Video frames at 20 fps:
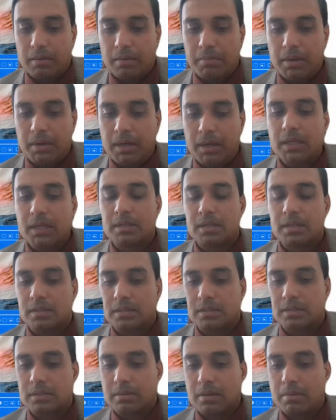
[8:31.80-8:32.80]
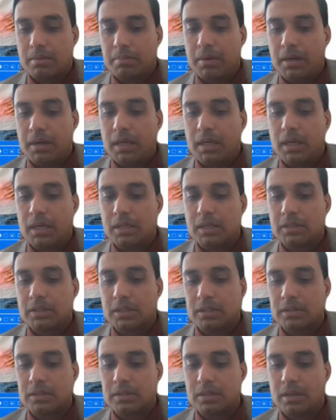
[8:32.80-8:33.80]

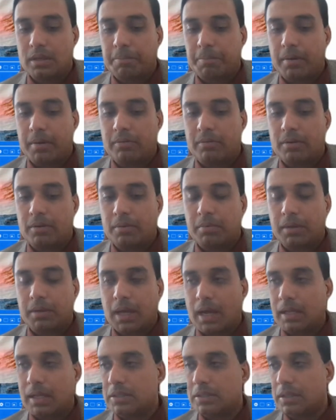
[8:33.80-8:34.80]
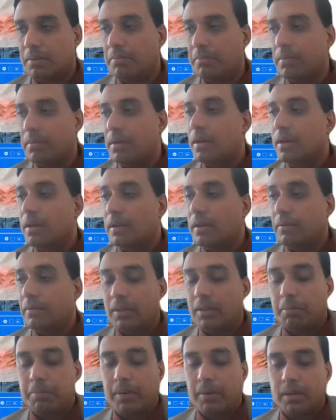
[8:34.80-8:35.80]
medications apart from calcium. If
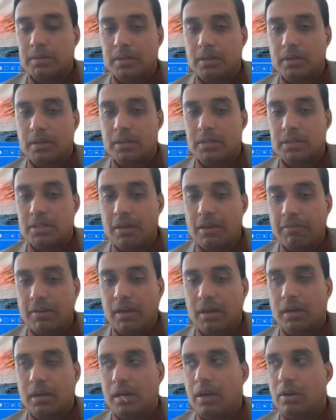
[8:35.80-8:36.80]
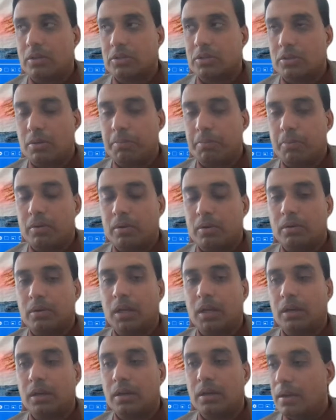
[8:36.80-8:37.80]
the person is severely
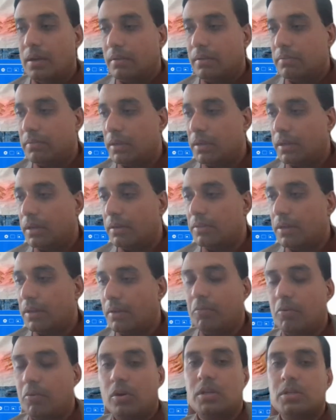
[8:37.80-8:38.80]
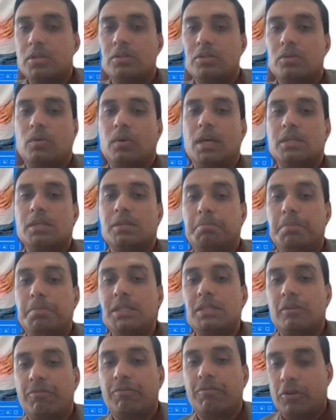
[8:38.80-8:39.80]
osteoporotic, we give them what is known as
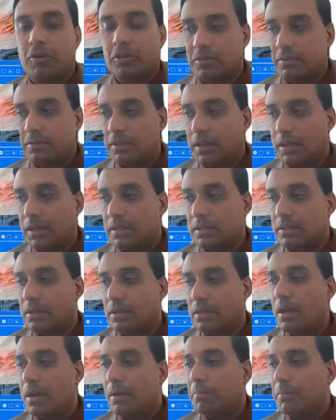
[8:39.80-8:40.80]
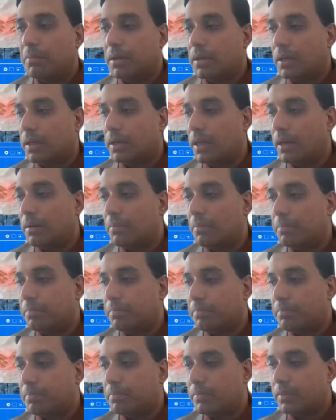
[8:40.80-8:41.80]
bisphosphonates. But again,
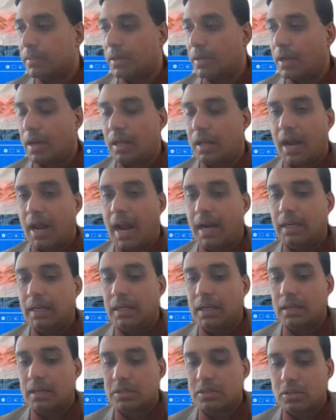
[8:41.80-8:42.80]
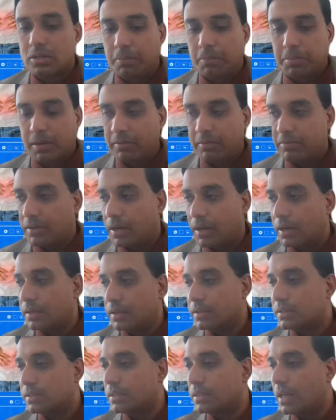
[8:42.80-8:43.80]
they are anti-resorptive
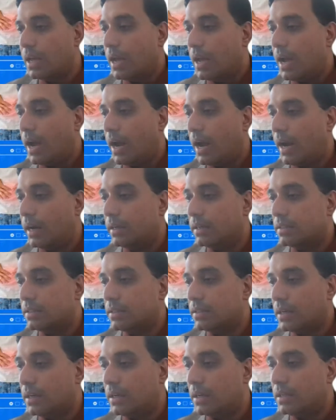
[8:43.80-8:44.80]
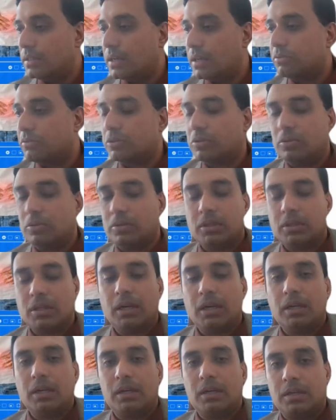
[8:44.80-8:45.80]
drugs, and studies have shown
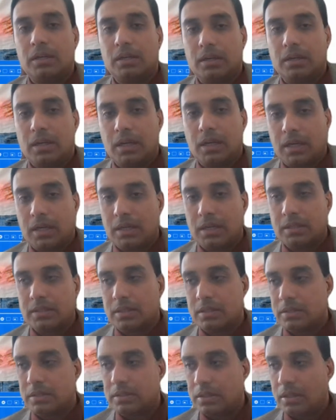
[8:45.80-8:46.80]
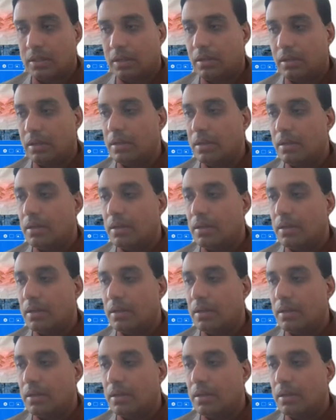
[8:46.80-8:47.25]
that it decreases the